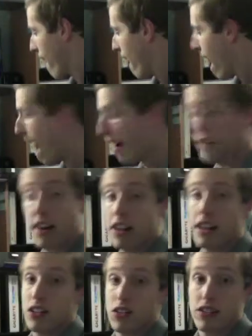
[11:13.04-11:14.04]
And granted,
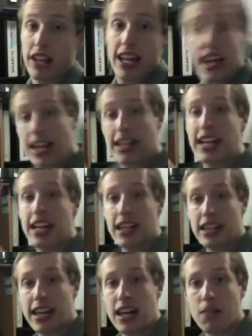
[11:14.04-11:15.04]
you can just say, hit a key on
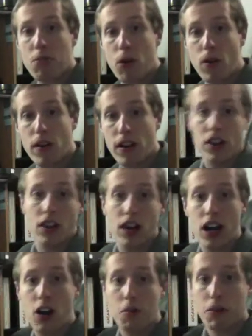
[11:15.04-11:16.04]
the keyboard and it'll
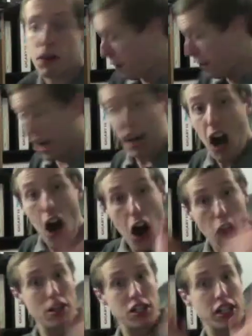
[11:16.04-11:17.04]
go, but they'll be like,
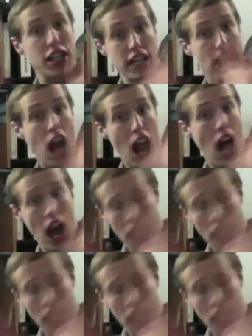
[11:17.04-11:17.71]
oh, which key? Yeah.